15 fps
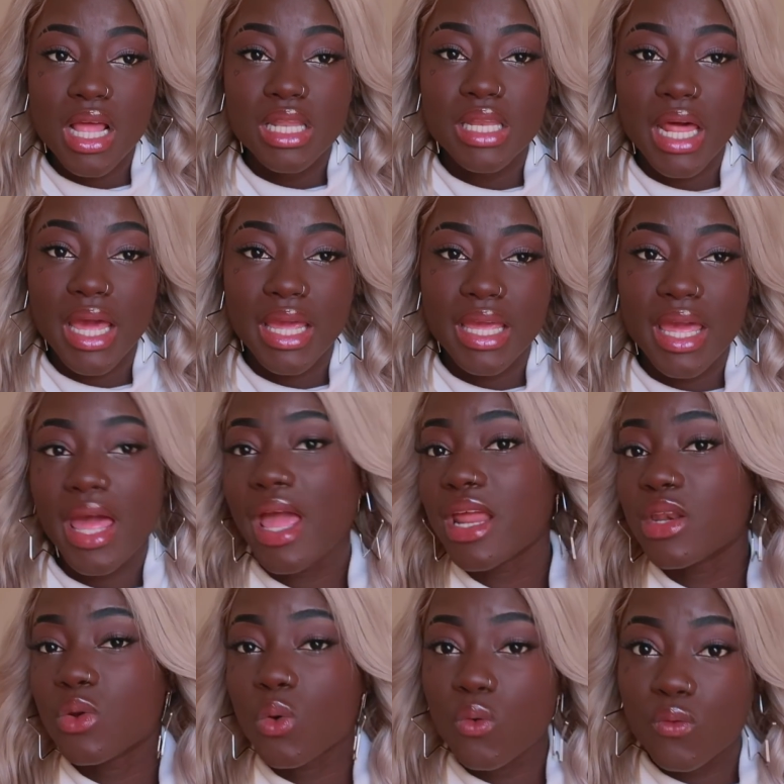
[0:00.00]
like
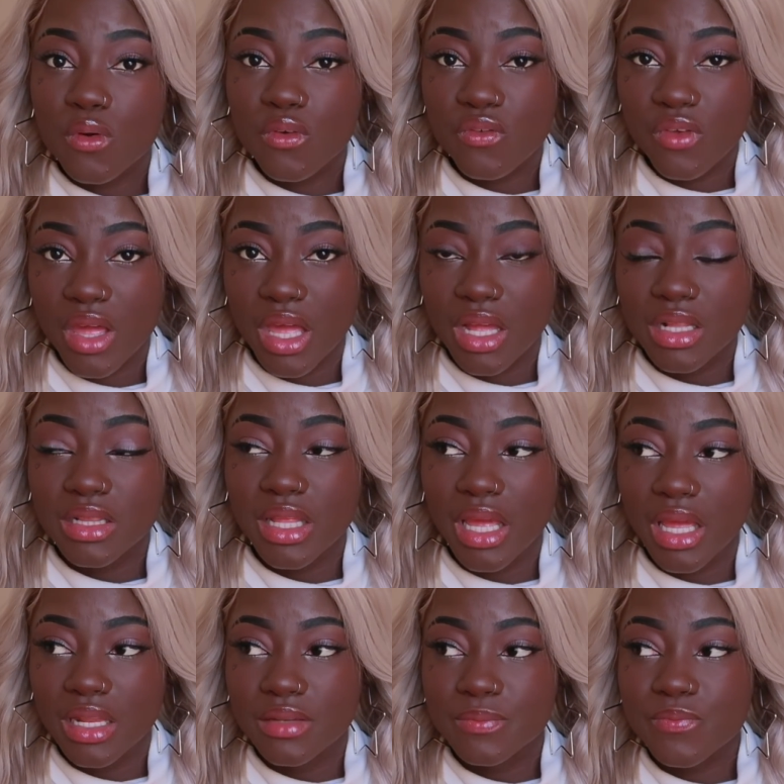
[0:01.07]
i know for a fact
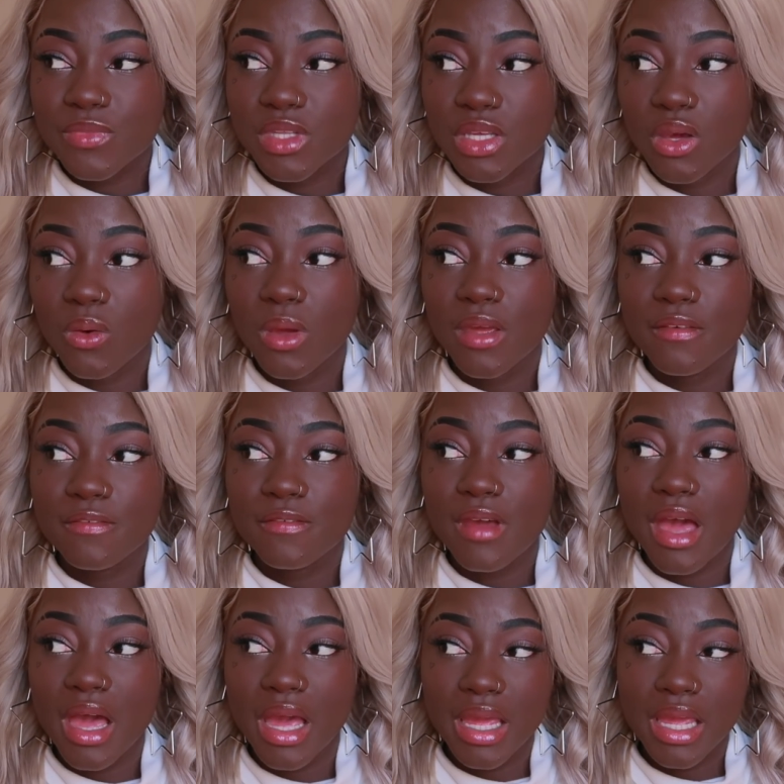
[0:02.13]
that yo if
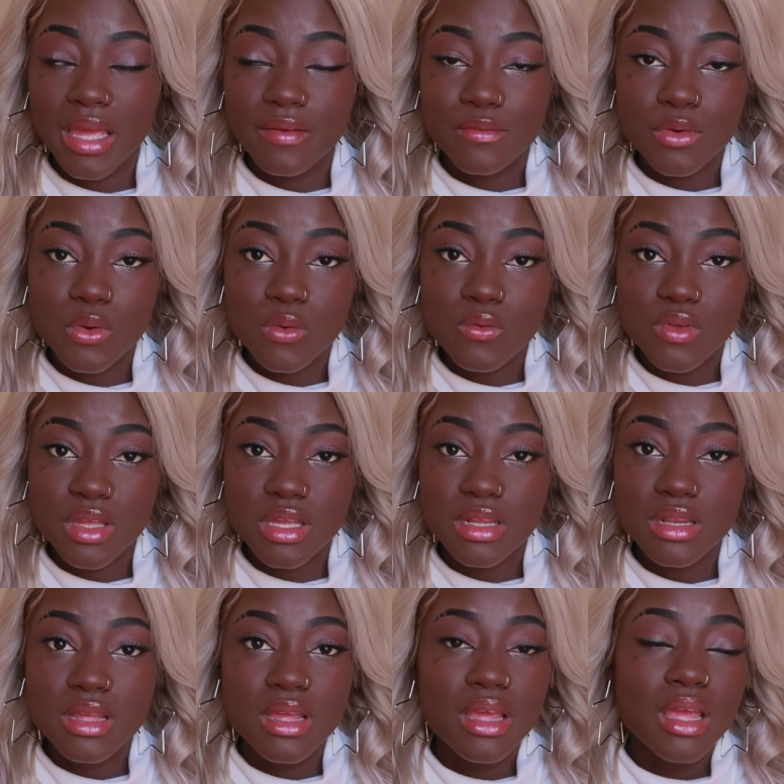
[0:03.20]
i have
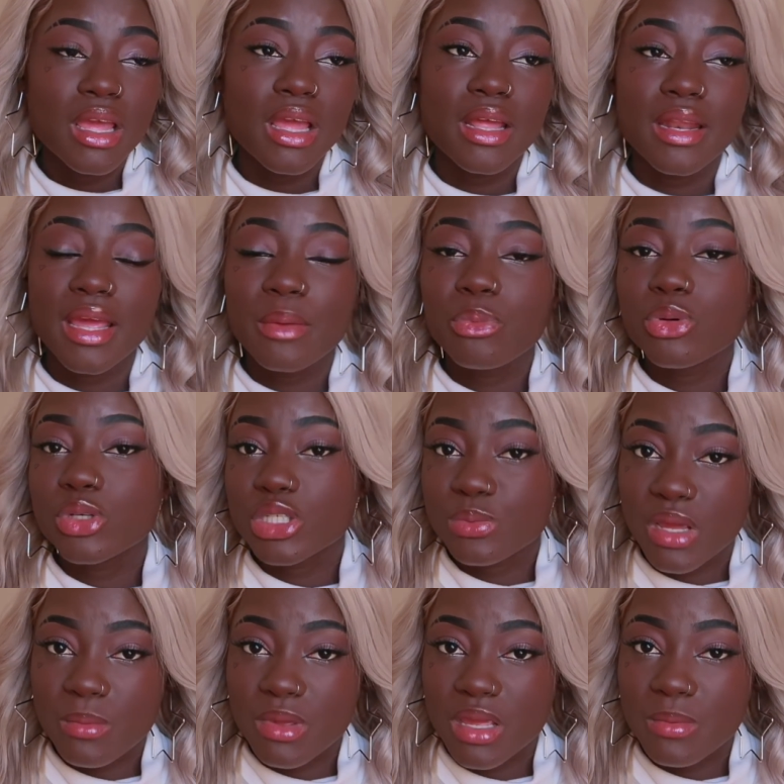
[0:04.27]
covid and i push
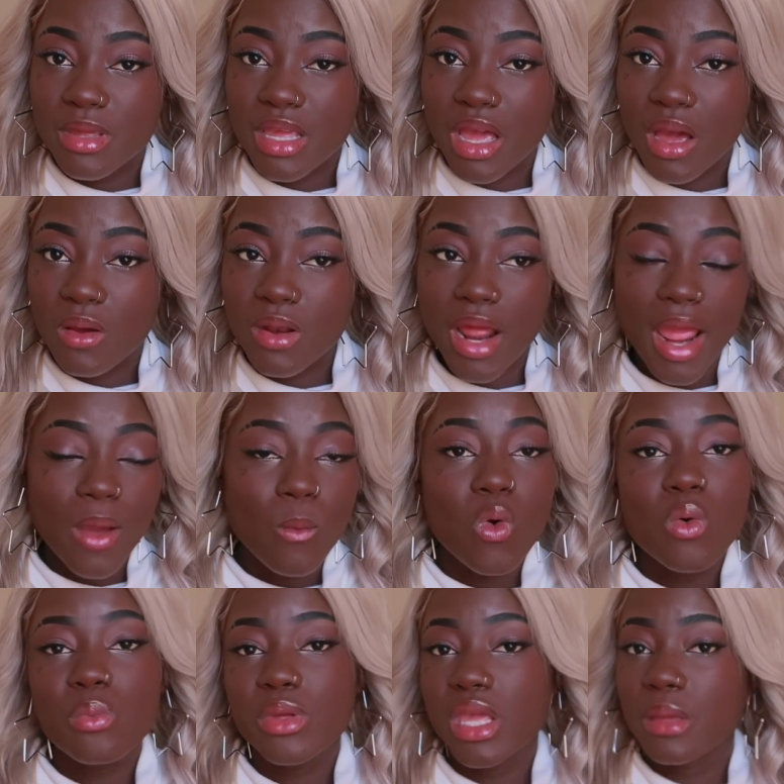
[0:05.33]
my baby out i
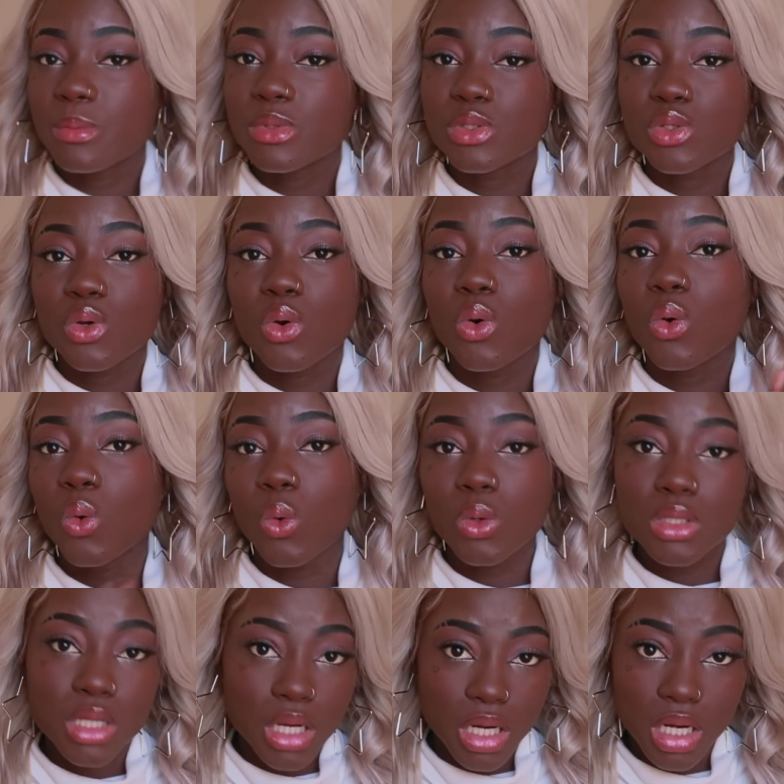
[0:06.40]
won't be able to
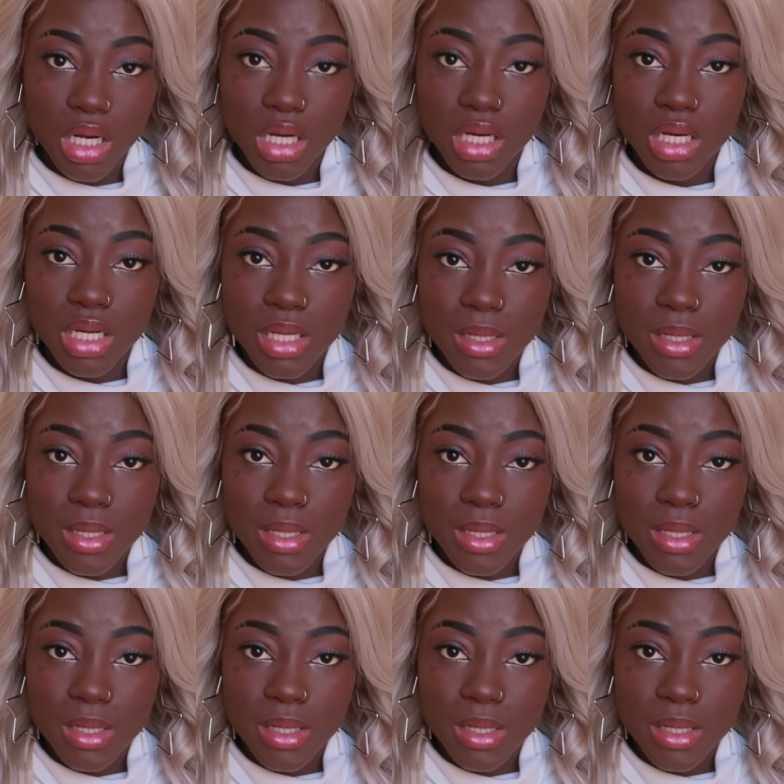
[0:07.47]
hold her